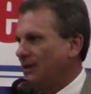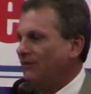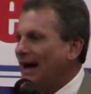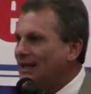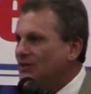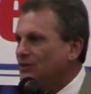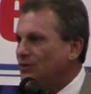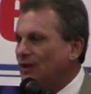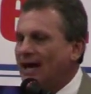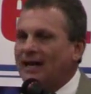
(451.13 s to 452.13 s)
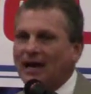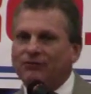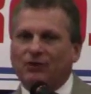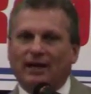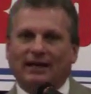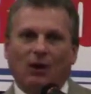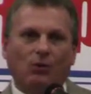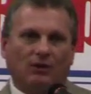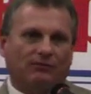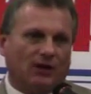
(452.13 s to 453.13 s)
If I can do that, I feel like
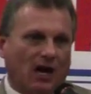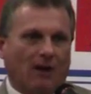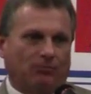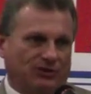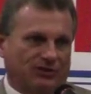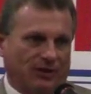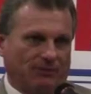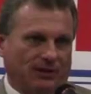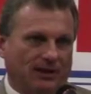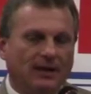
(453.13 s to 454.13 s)
I will accomplished something.